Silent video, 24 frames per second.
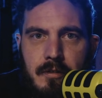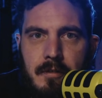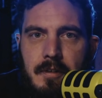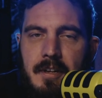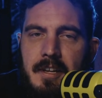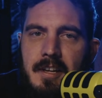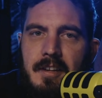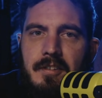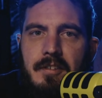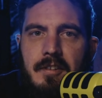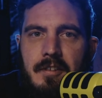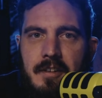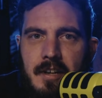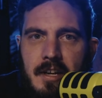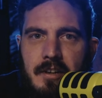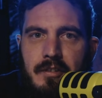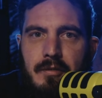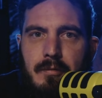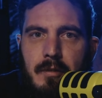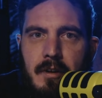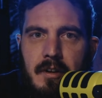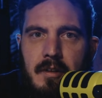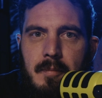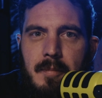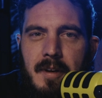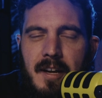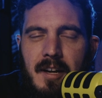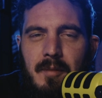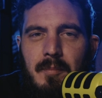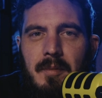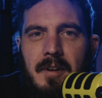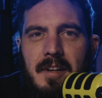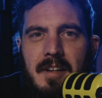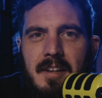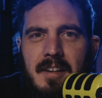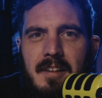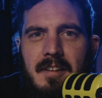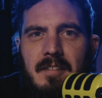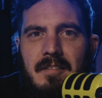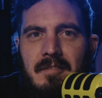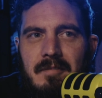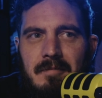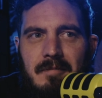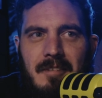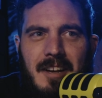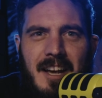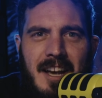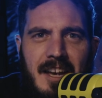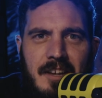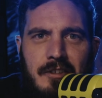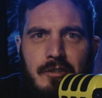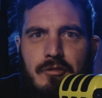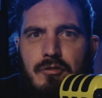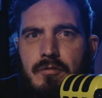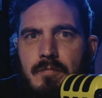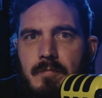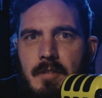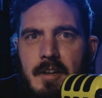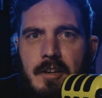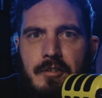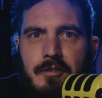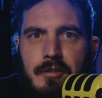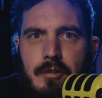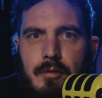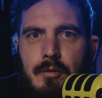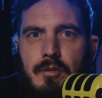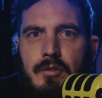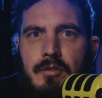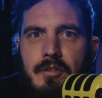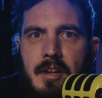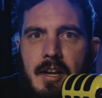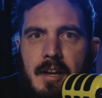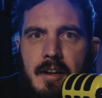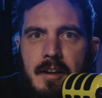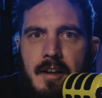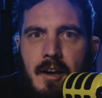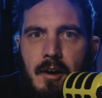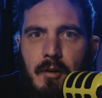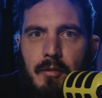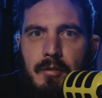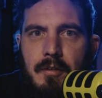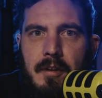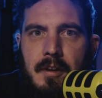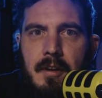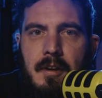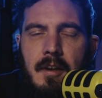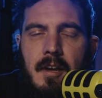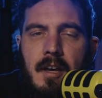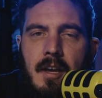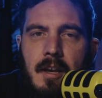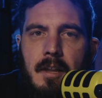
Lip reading: He's a nice running back, but he has issues staying healthy.